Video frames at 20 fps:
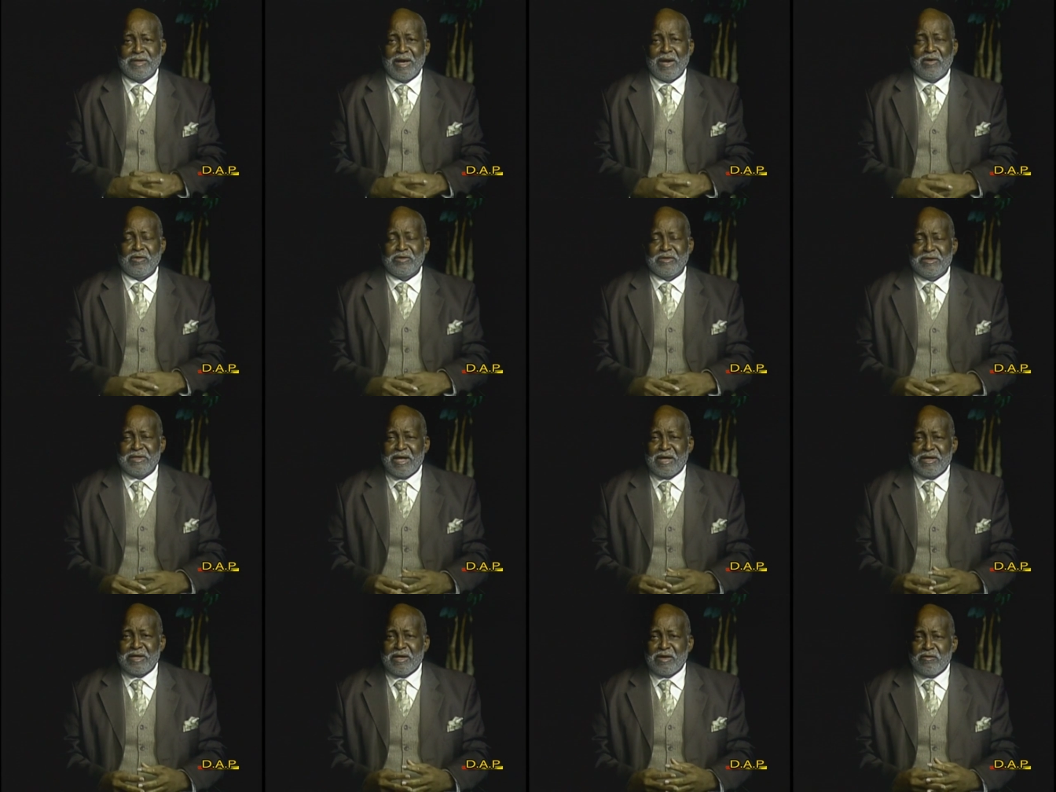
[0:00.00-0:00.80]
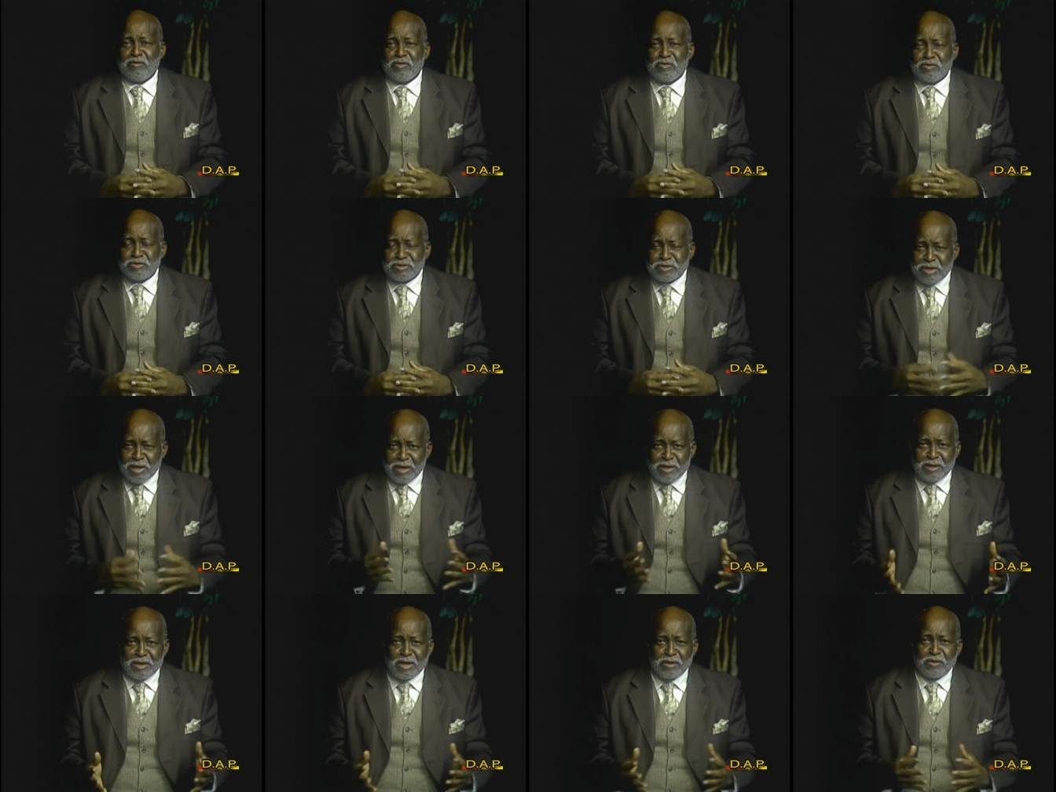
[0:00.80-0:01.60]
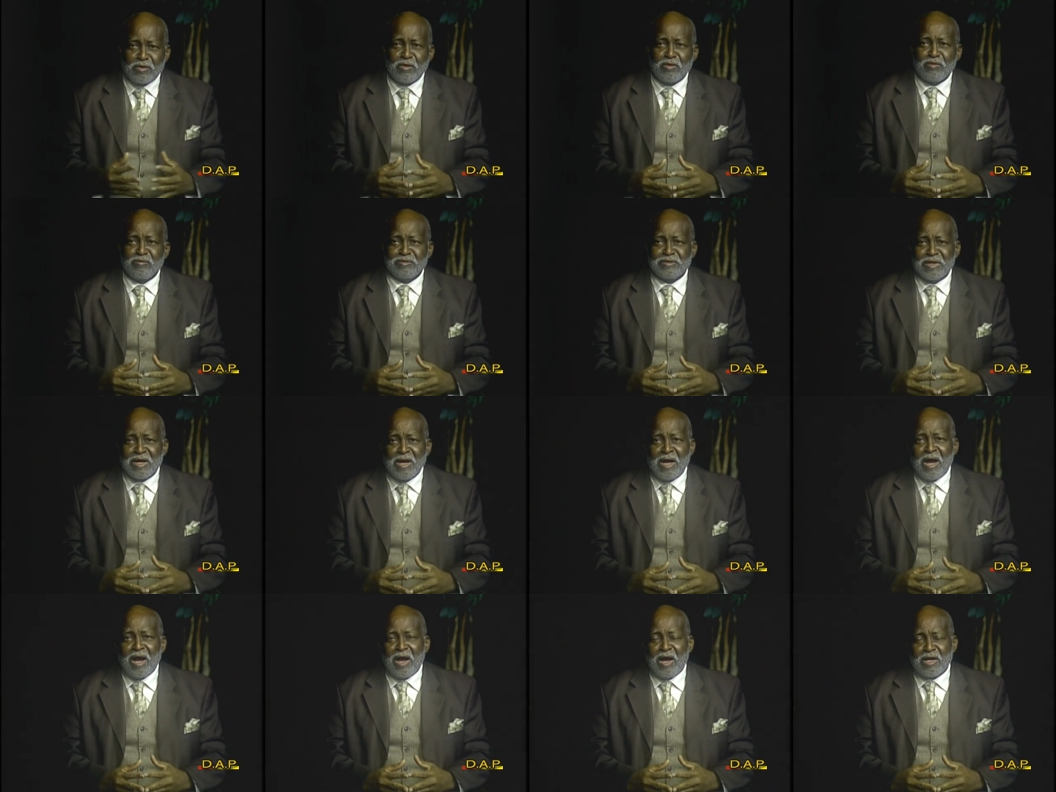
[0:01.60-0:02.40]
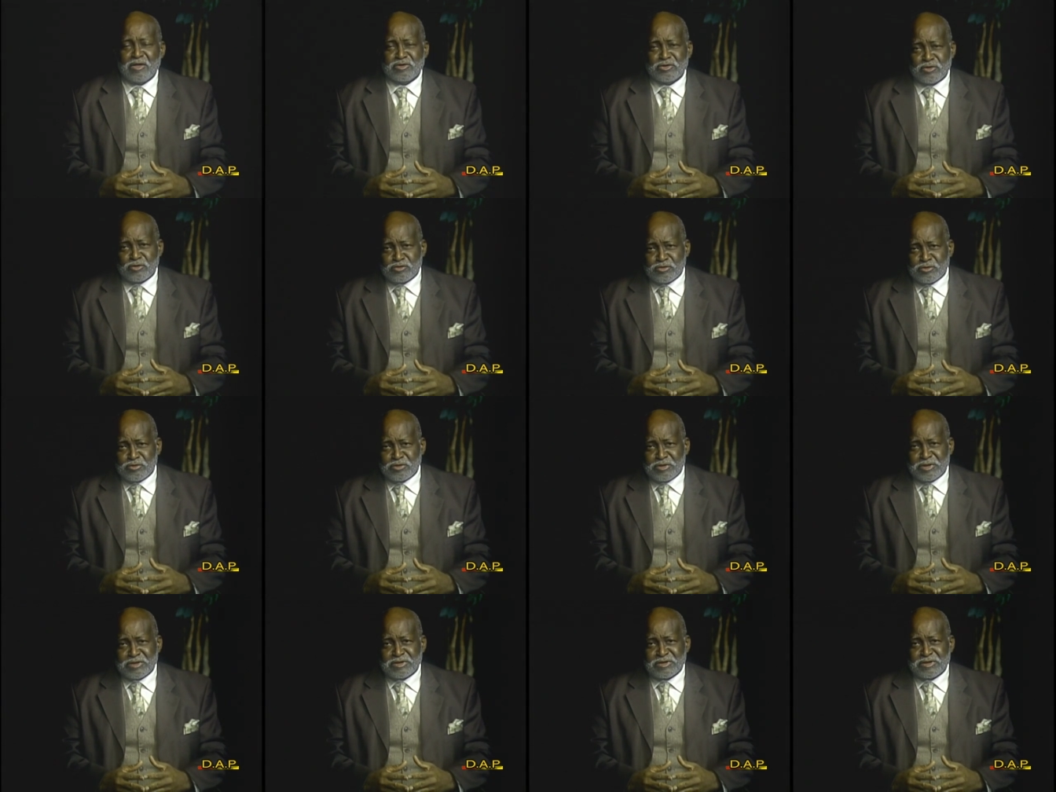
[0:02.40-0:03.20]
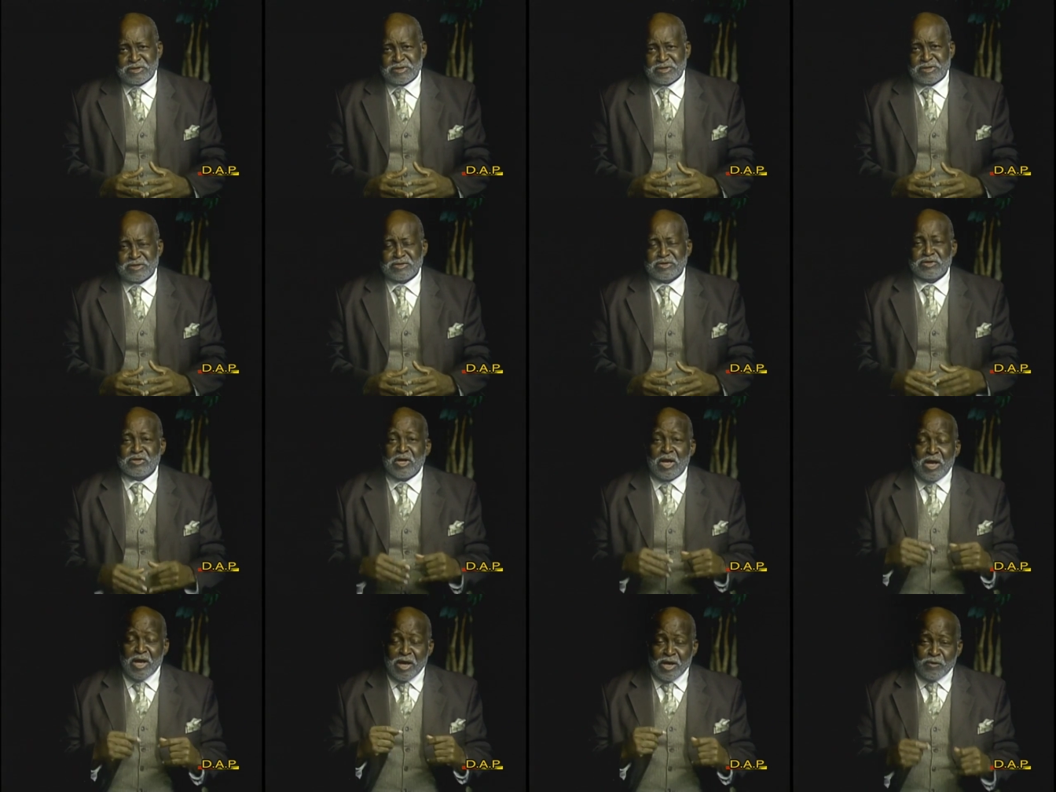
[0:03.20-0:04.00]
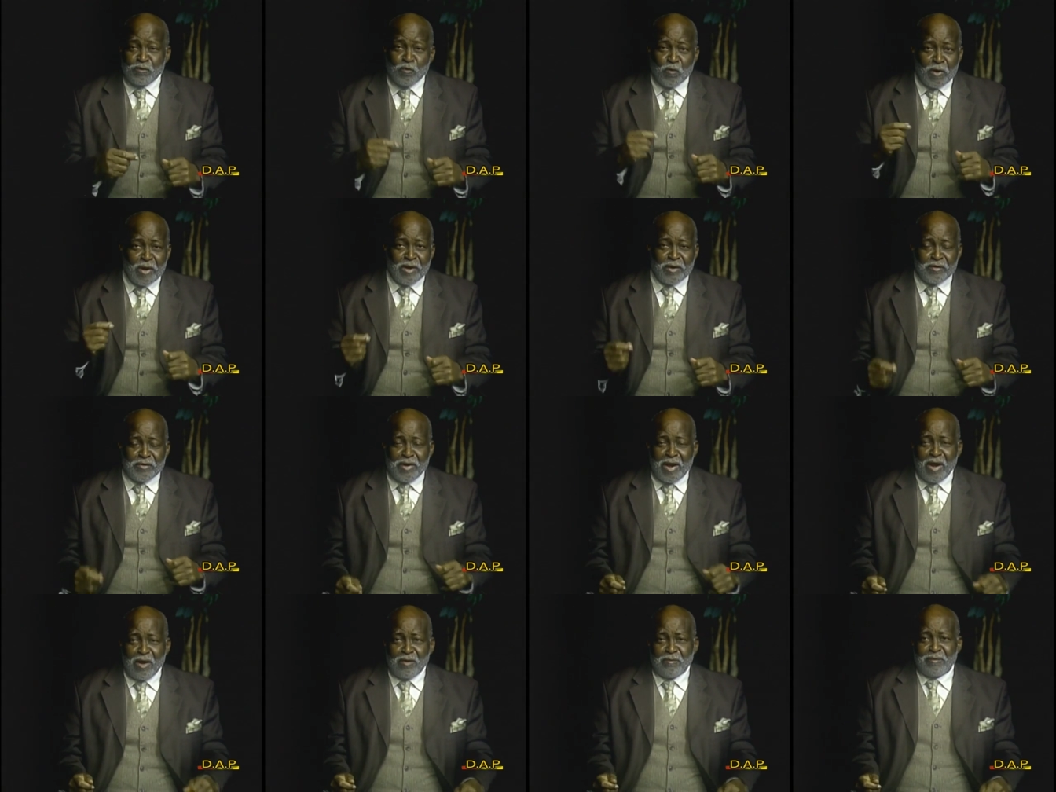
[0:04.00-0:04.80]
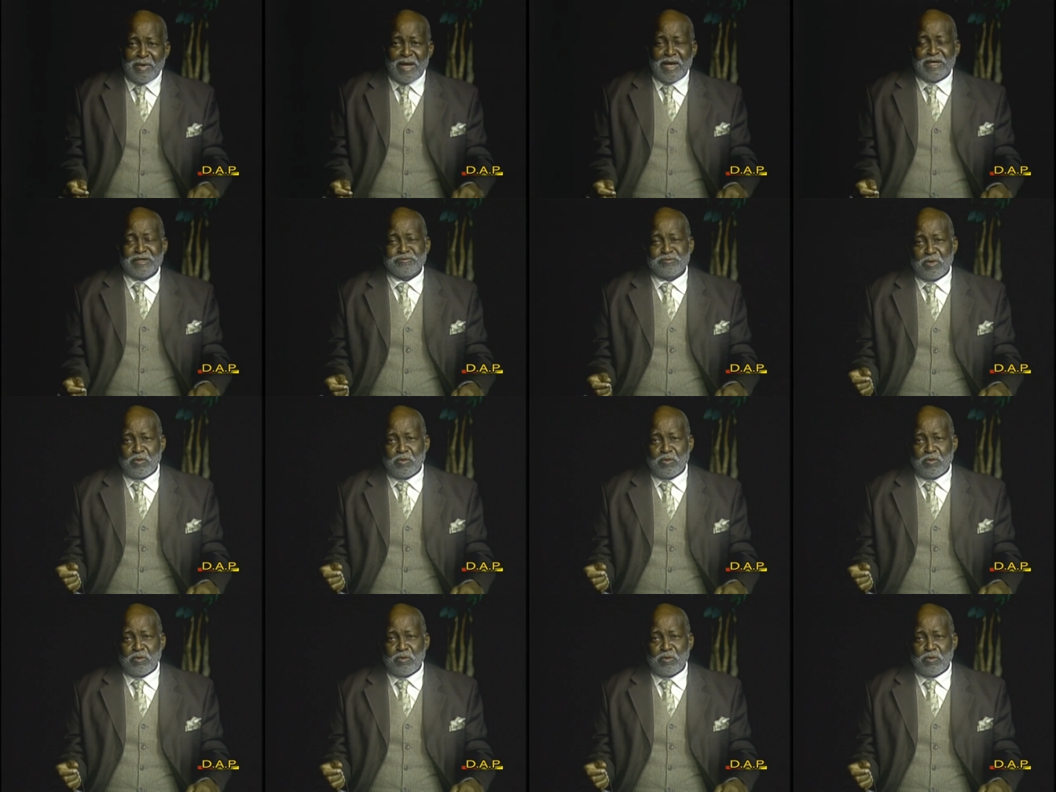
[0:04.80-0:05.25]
down in that area. We're staying at home, uh, social distancing, and, and, wearing our masks.